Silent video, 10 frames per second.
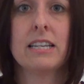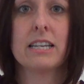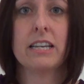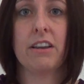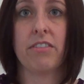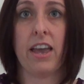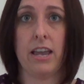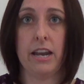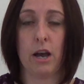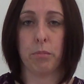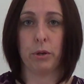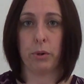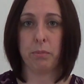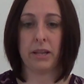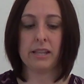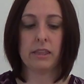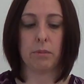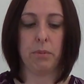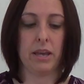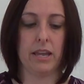to see if they can help you replace
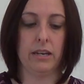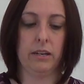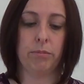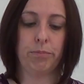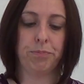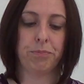the pen.